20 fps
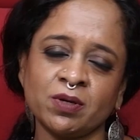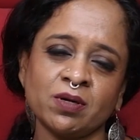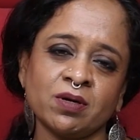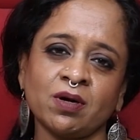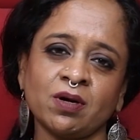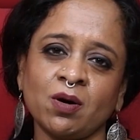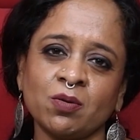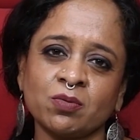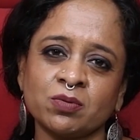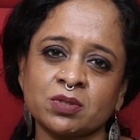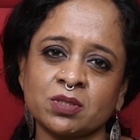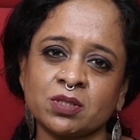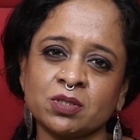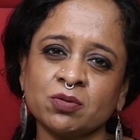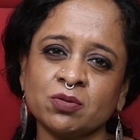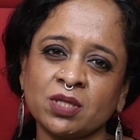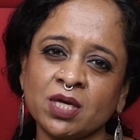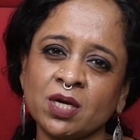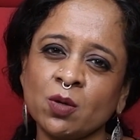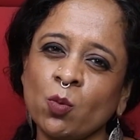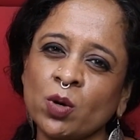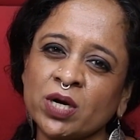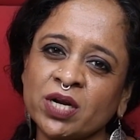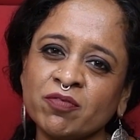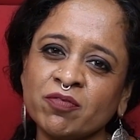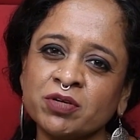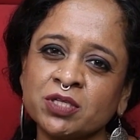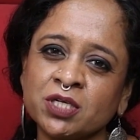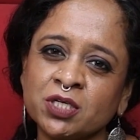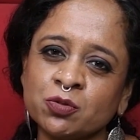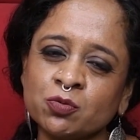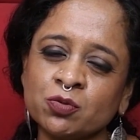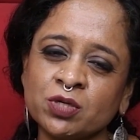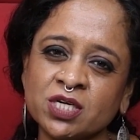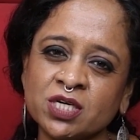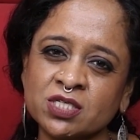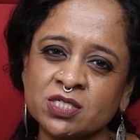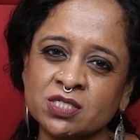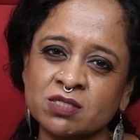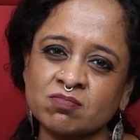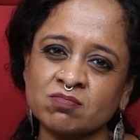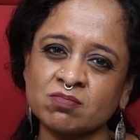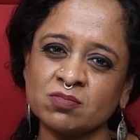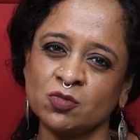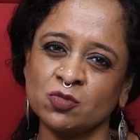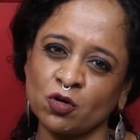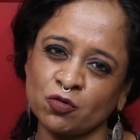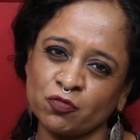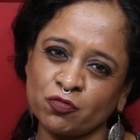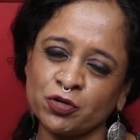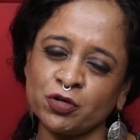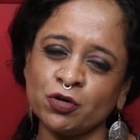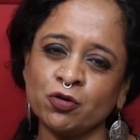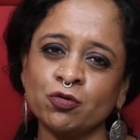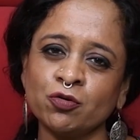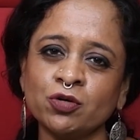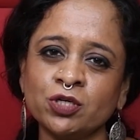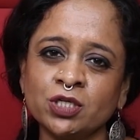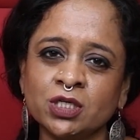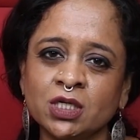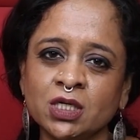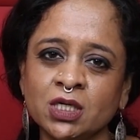around. You think whatever they do is not for your good.